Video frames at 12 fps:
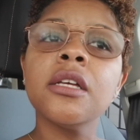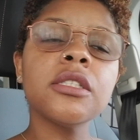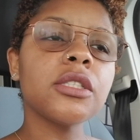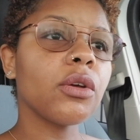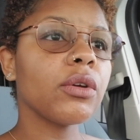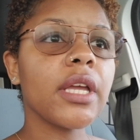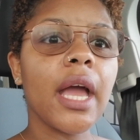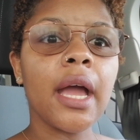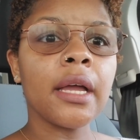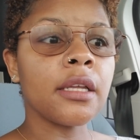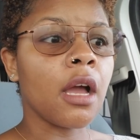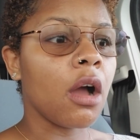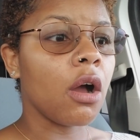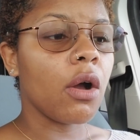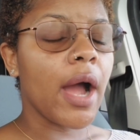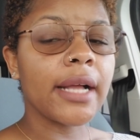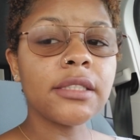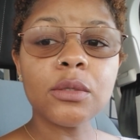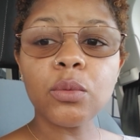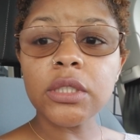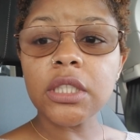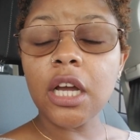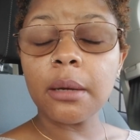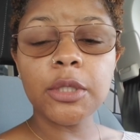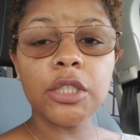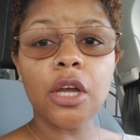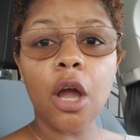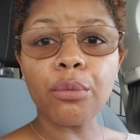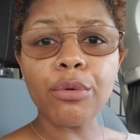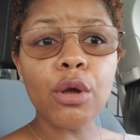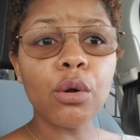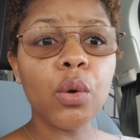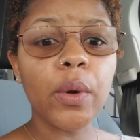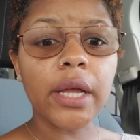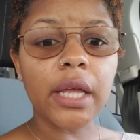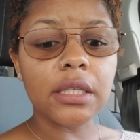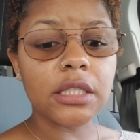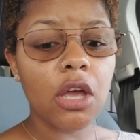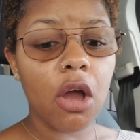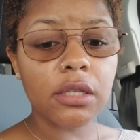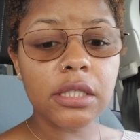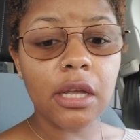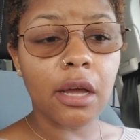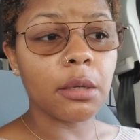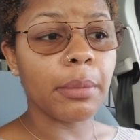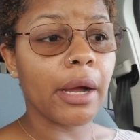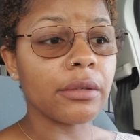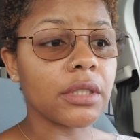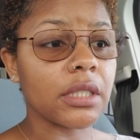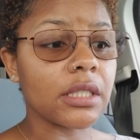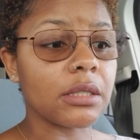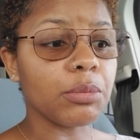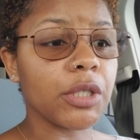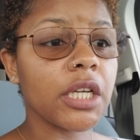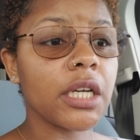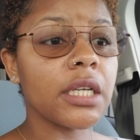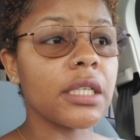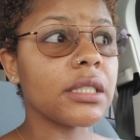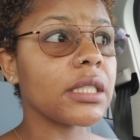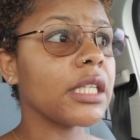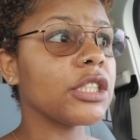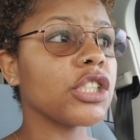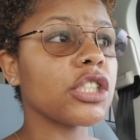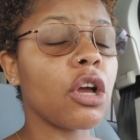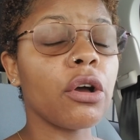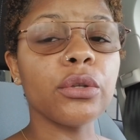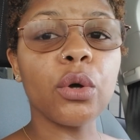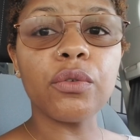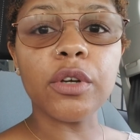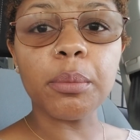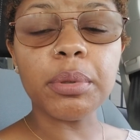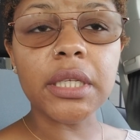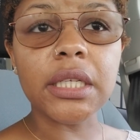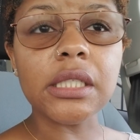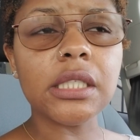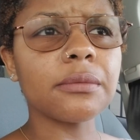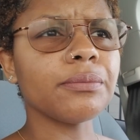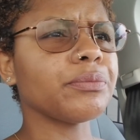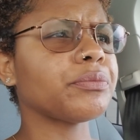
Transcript: So yeah, y'all, I just wanted to come to y'all real quick and talk to y'all about this because it's just all over the place.